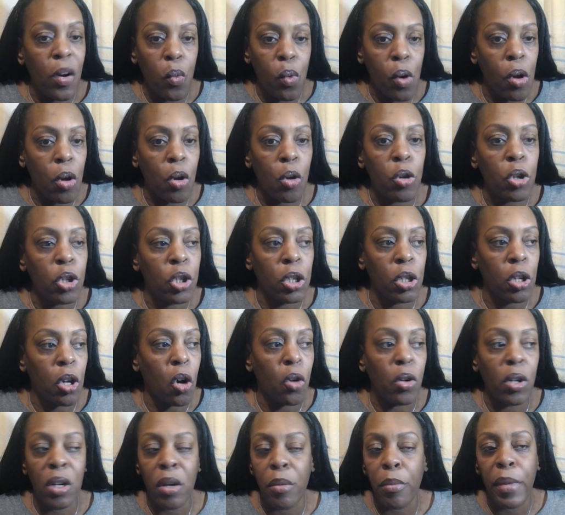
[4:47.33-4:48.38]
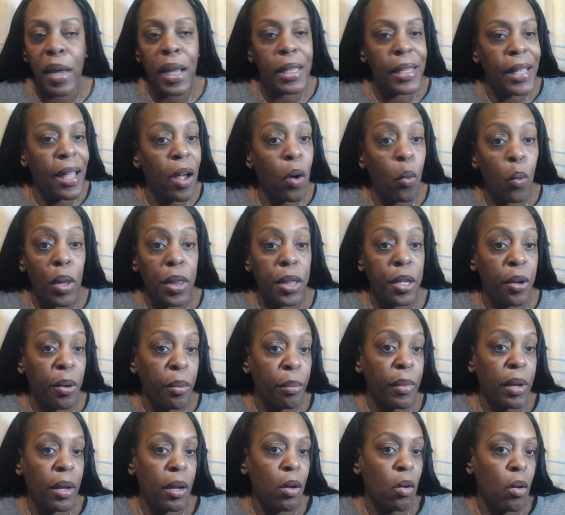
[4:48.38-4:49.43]
You know, you can make that with your meal
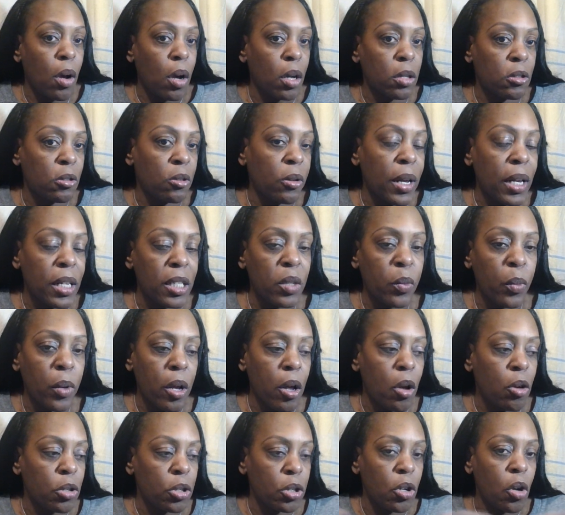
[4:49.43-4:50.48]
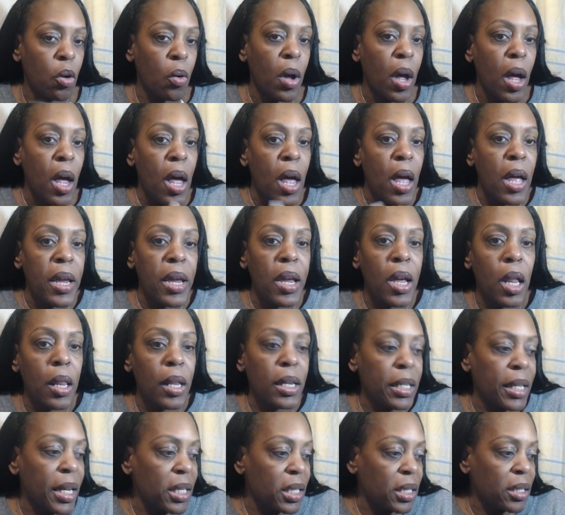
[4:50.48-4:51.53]
also as well. So yeah, let's get
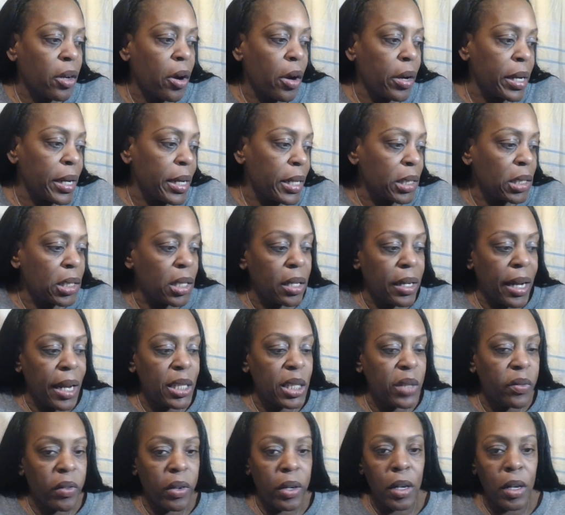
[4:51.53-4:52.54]
started in tonight's video.